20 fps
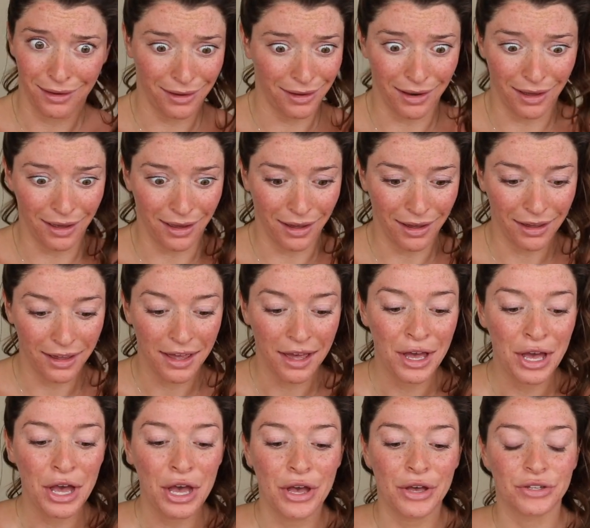duh.
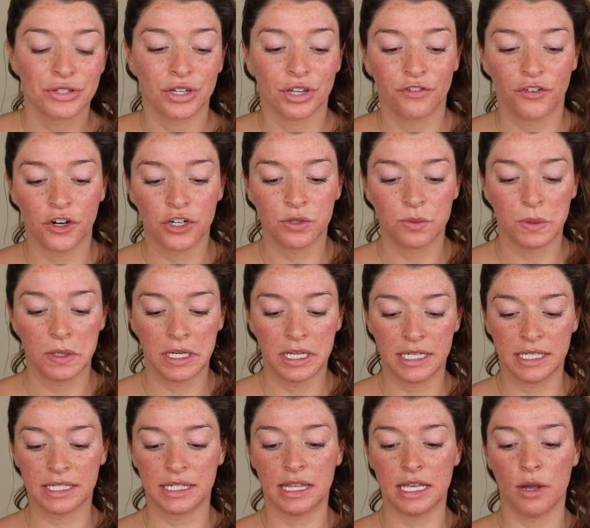So the first one
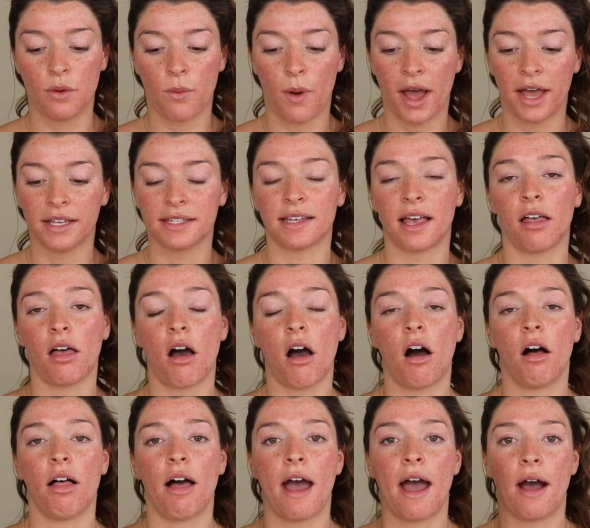is the YSL
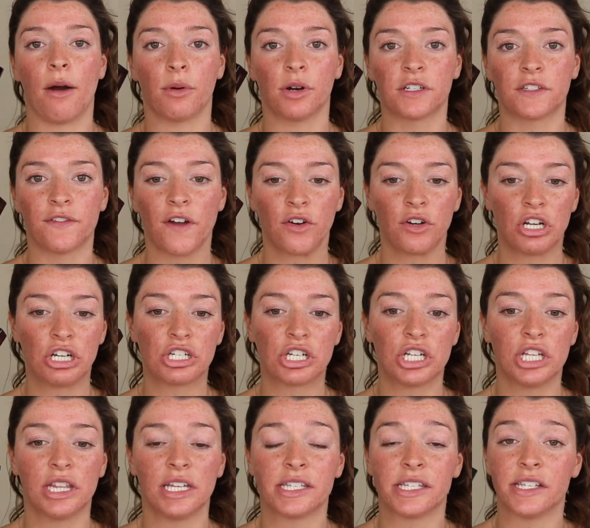All Hours
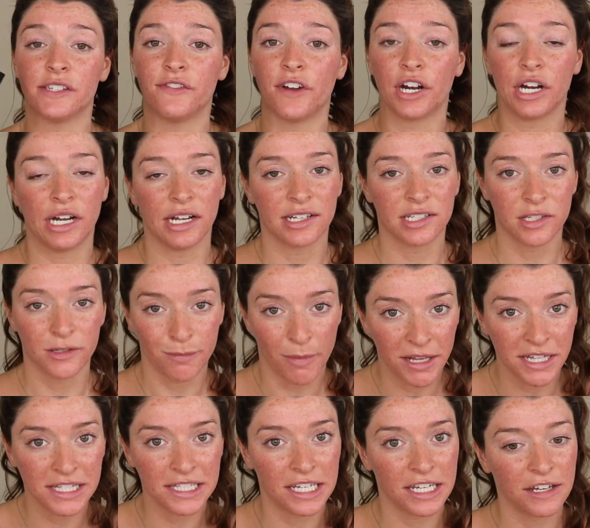Foundation. This is very
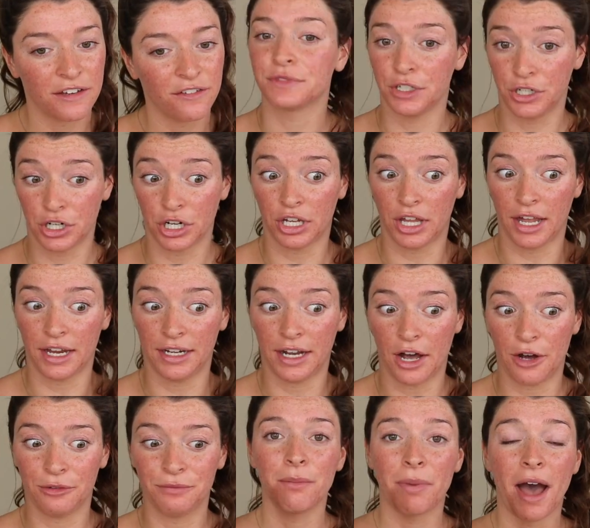expensive. Girl, I
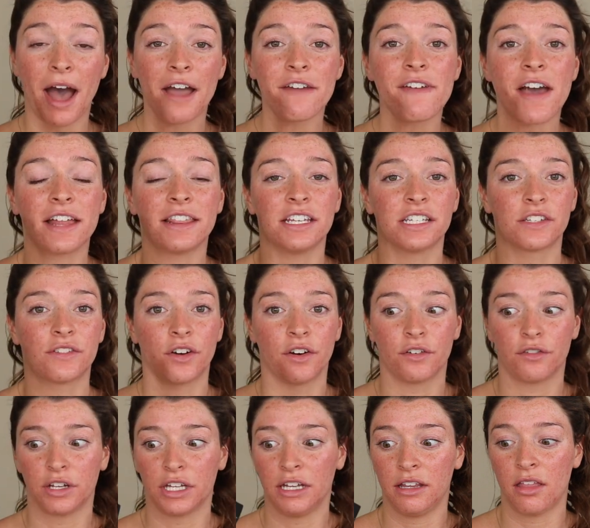know. But I've had this for
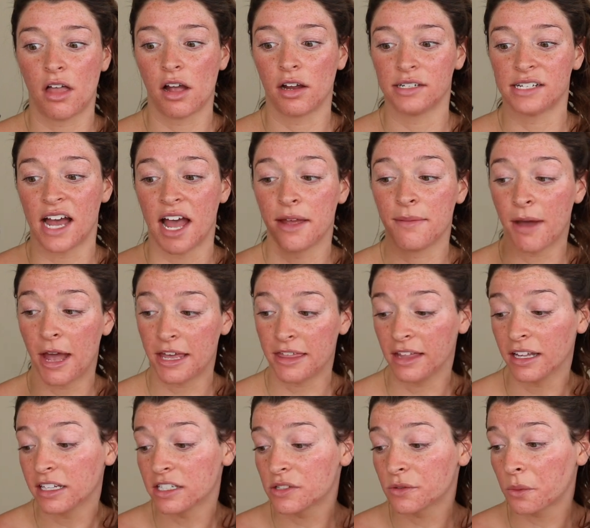a really long time. I
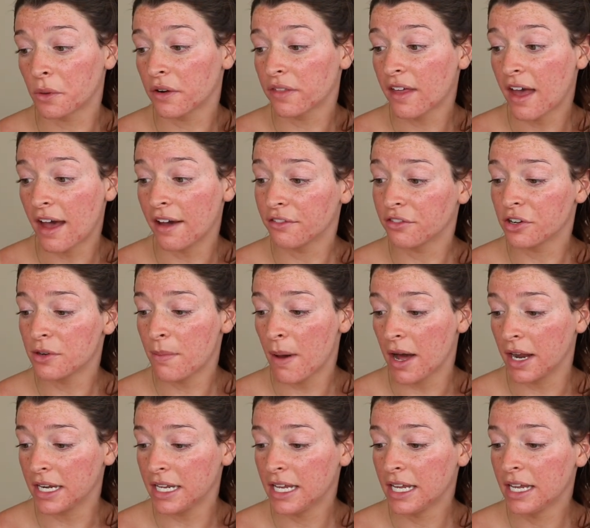think it's worth every
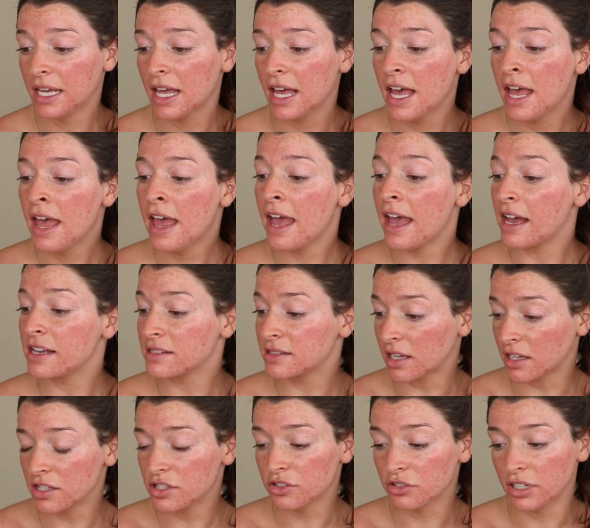penny. It has
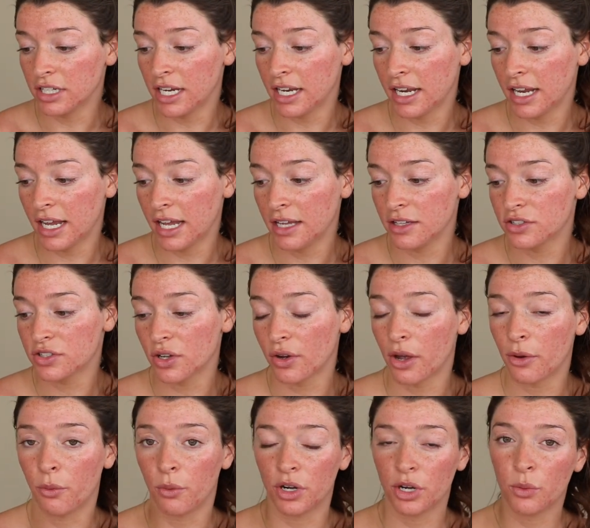sunscreen in it, so
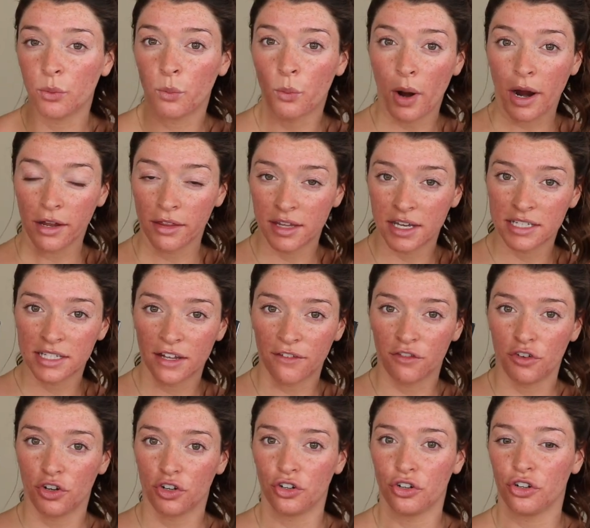I wouldn't wear this
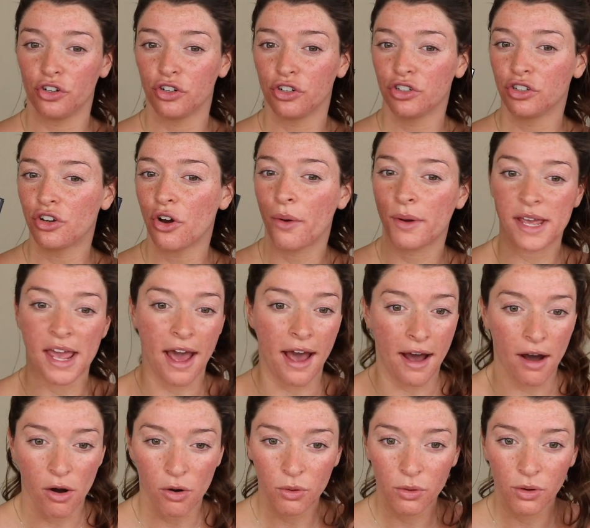if you're going
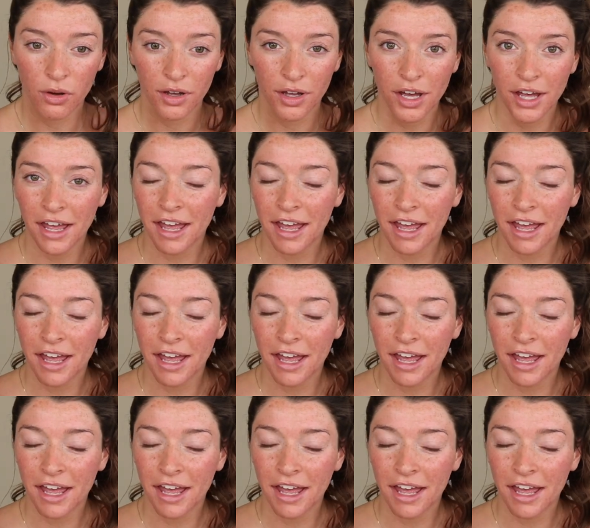out